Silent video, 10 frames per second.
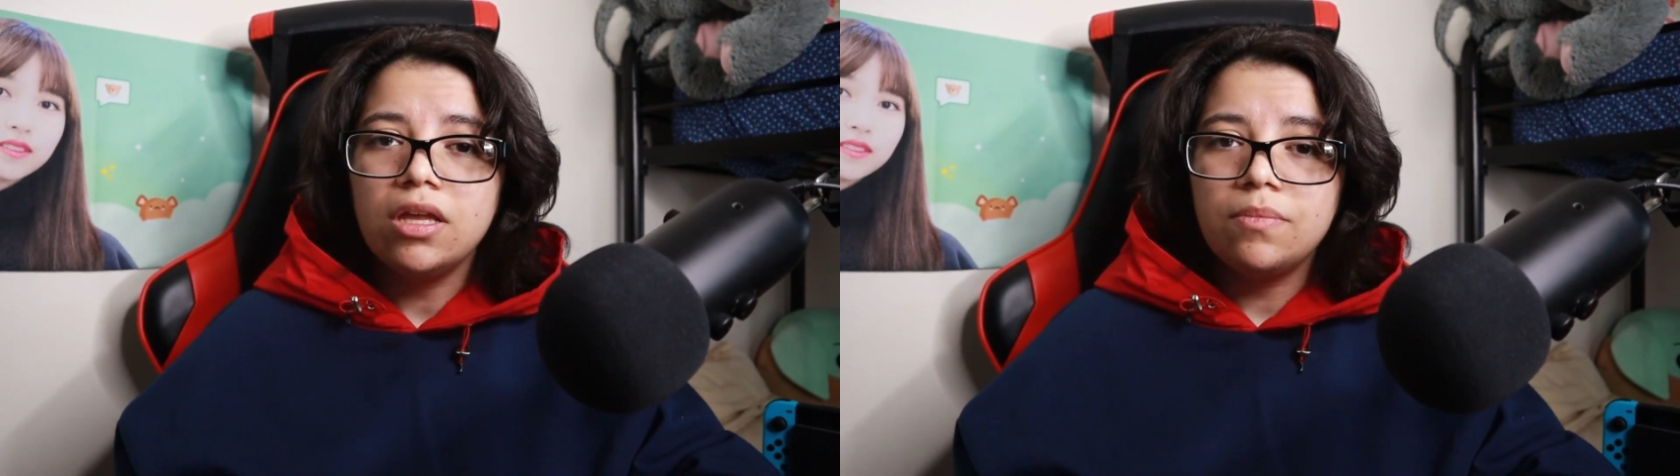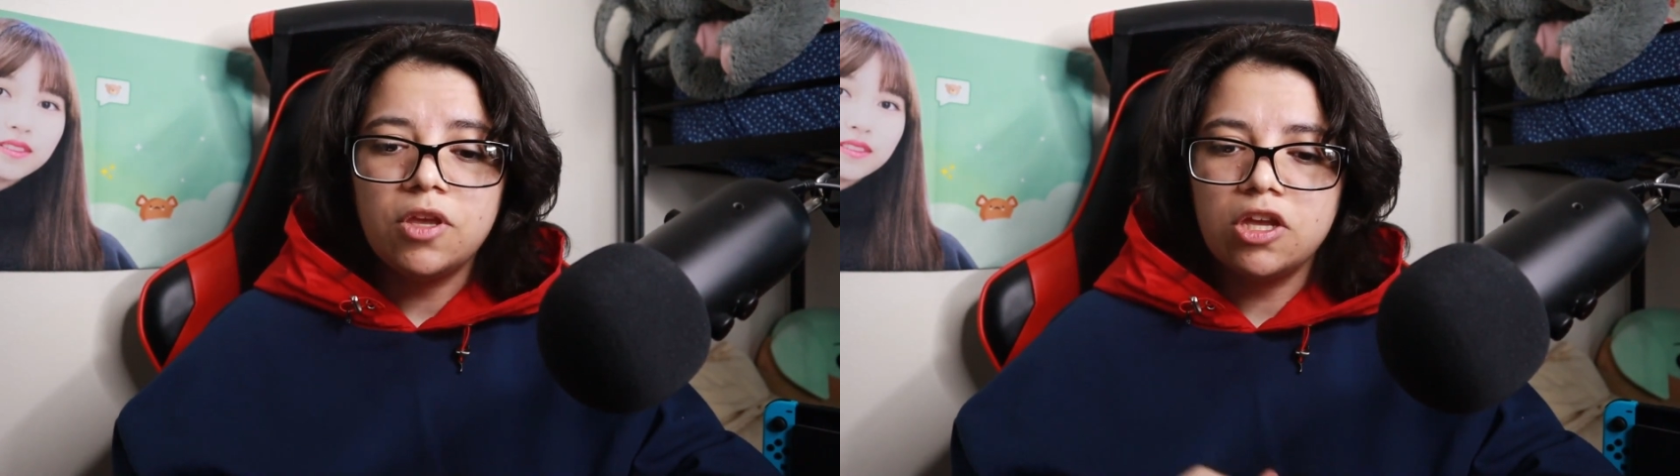
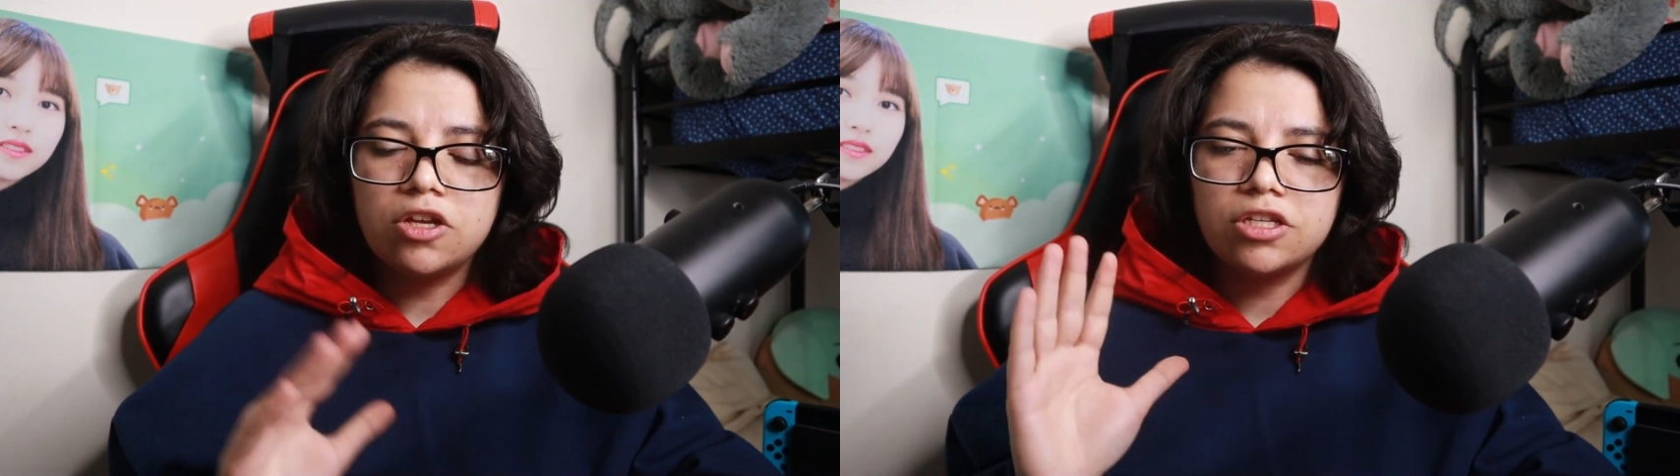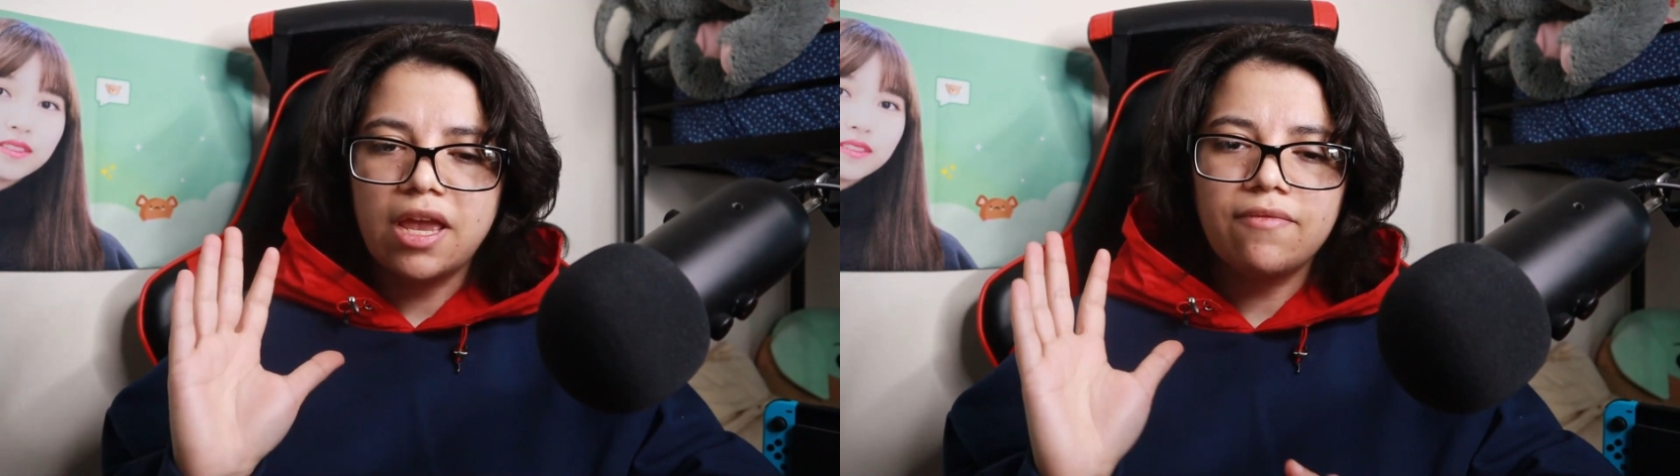
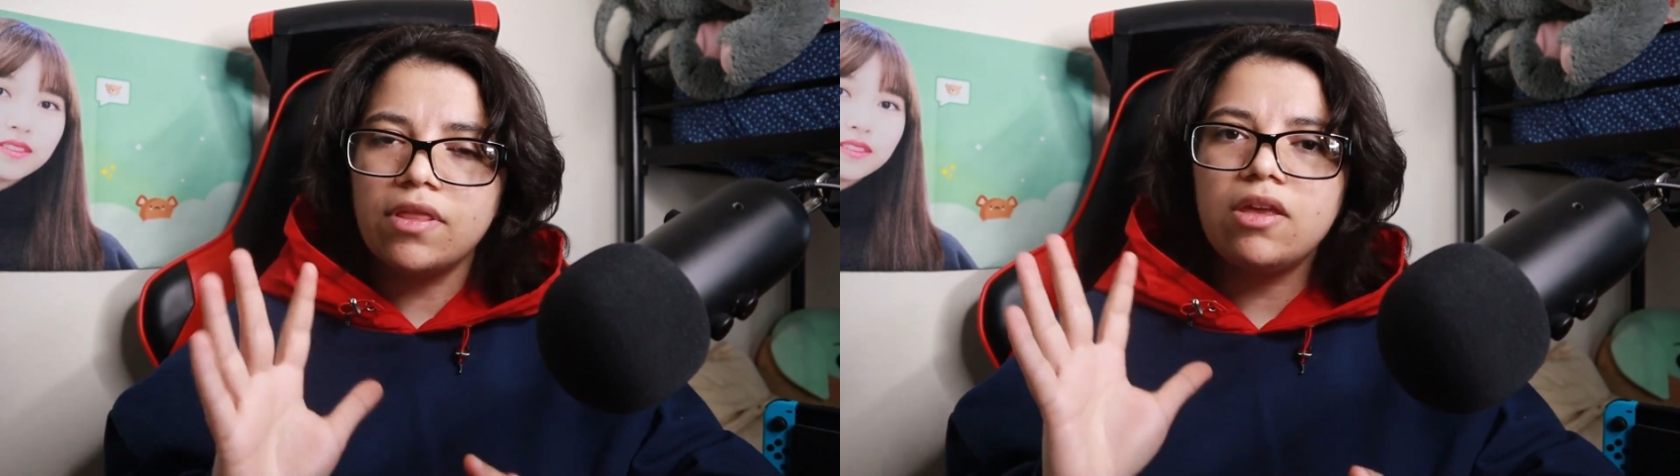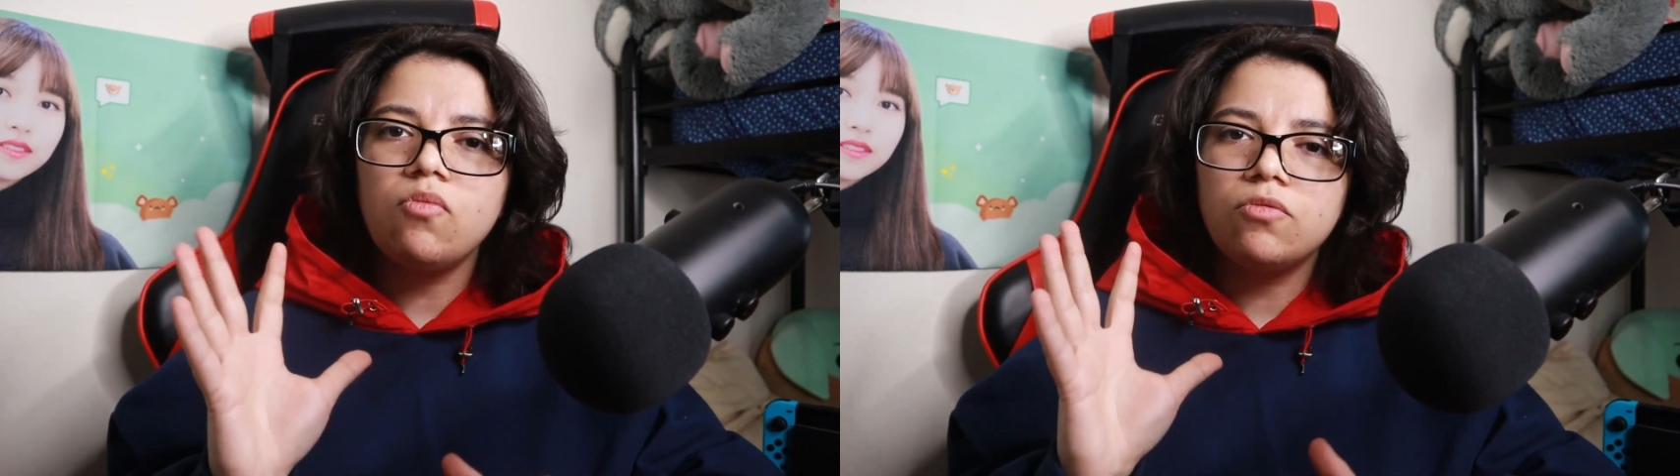because
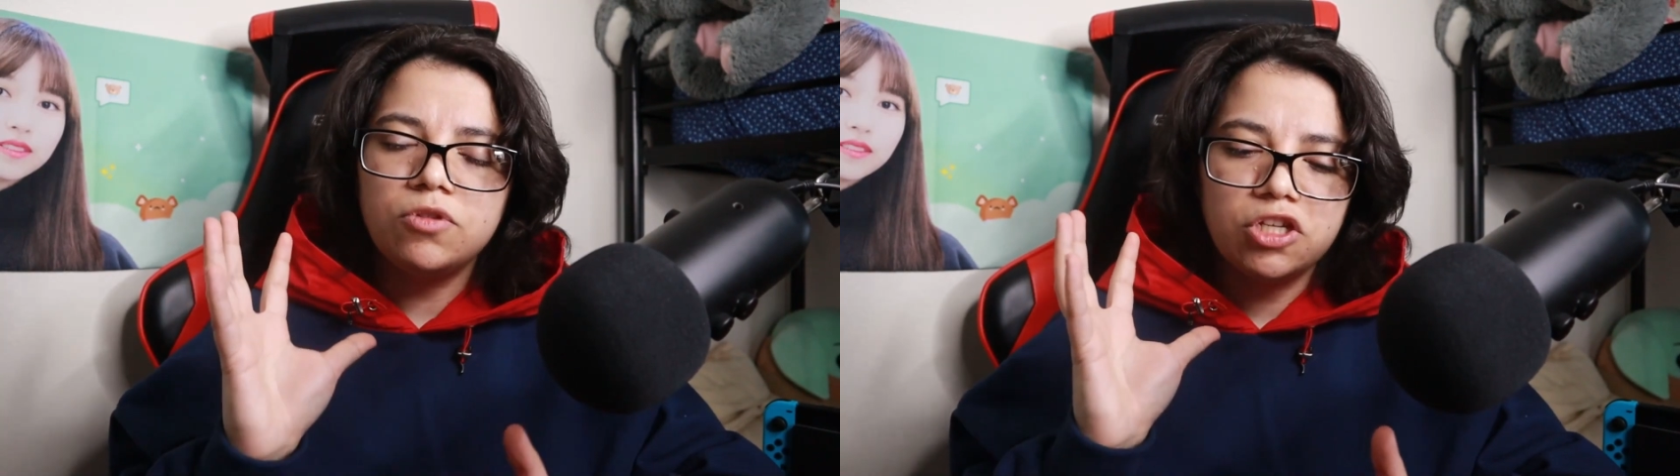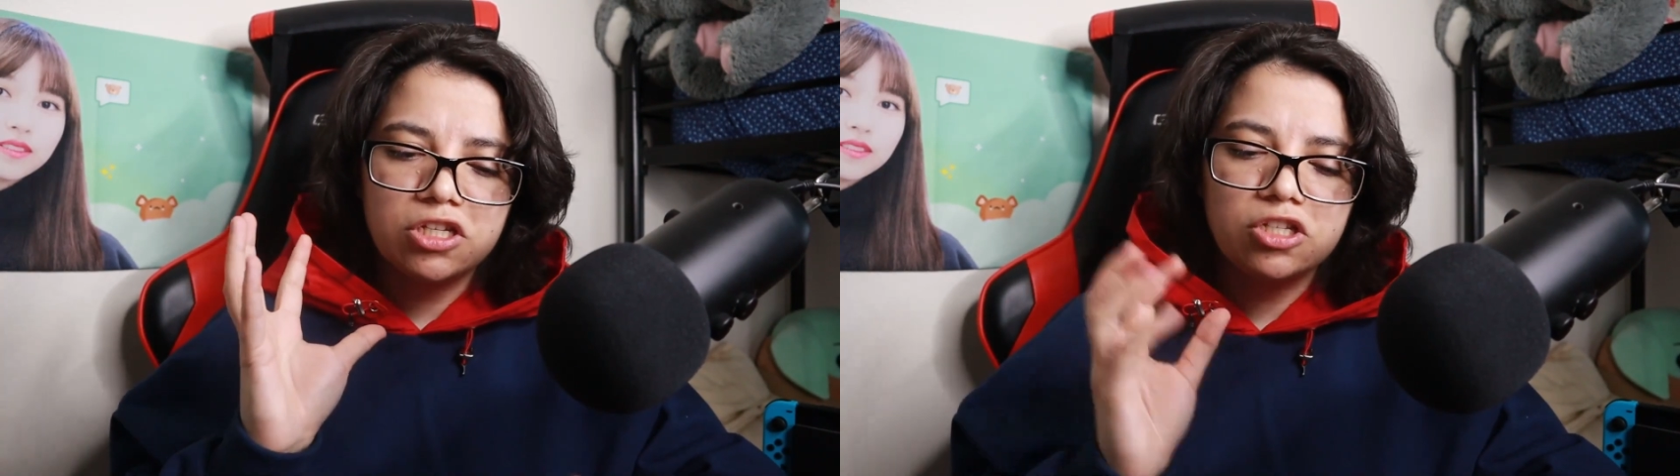everything will be
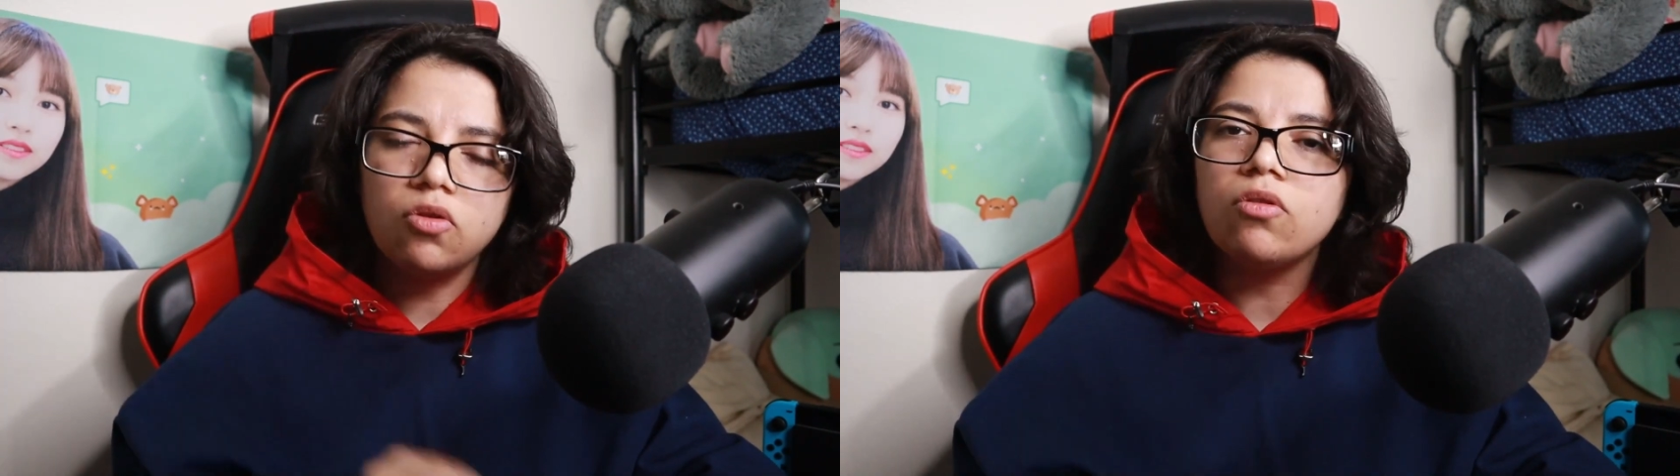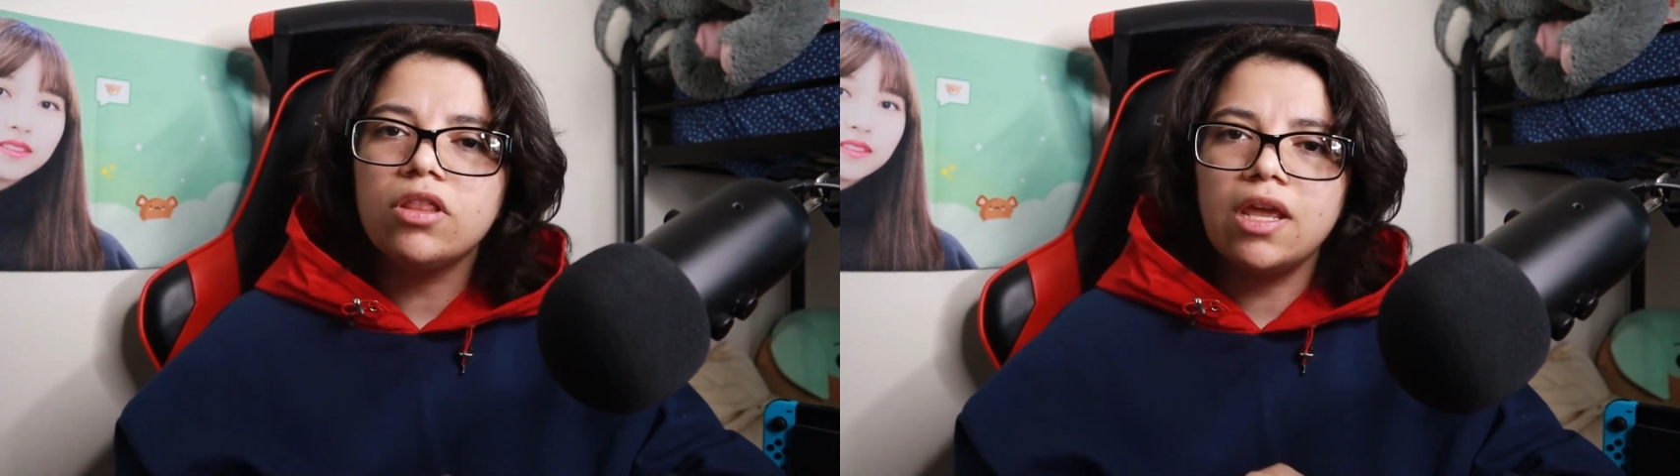just stored